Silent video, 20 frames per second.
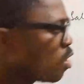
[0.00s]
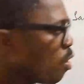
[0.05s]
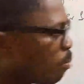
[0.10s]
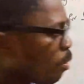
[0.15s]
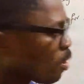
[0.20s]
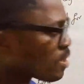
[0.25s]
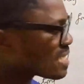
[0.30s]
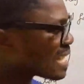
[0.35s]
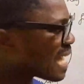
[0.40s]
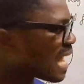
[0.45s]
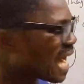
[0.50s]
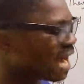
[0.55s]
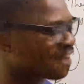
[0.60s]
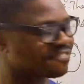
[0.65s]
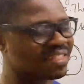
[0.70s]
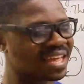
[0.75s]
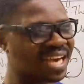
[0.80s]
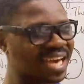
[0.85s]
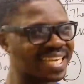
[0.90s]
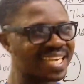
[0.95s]
But
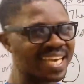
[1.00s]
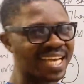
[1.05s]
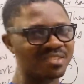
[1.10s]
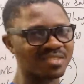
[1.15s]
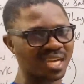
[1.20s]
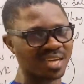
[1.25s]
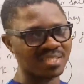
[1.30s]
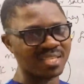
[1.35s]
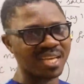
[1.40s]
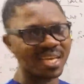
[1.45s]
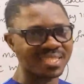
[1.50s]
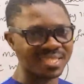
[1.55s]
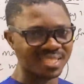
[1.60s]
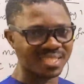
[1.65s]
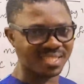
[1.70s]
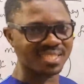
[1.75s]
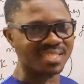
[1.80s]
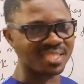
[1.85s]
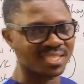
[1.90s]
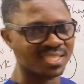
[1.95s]
after year
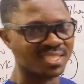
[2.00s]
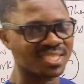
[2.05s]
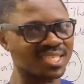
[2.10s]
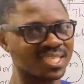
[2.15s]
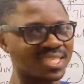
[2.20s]
2003,